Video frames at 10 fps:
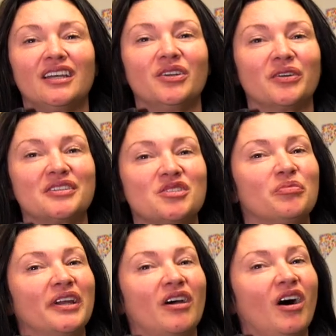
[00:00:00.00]
in order to
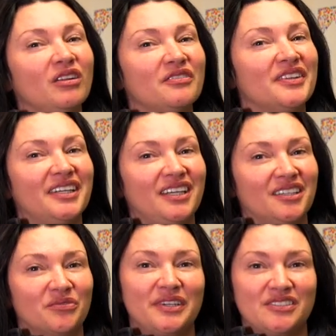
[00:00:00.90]
bring all of the
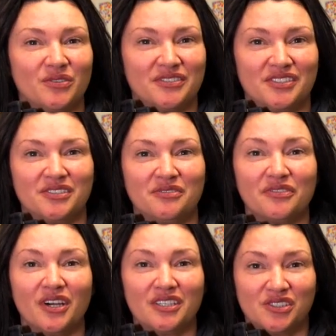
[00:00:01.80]
needed resources
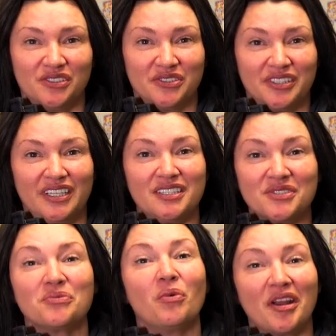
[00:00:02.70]
for our children
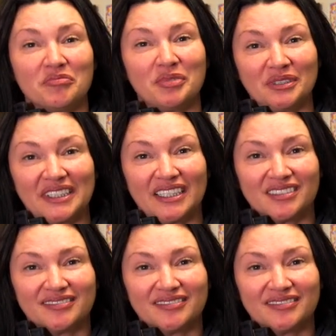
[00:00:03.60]
into one building.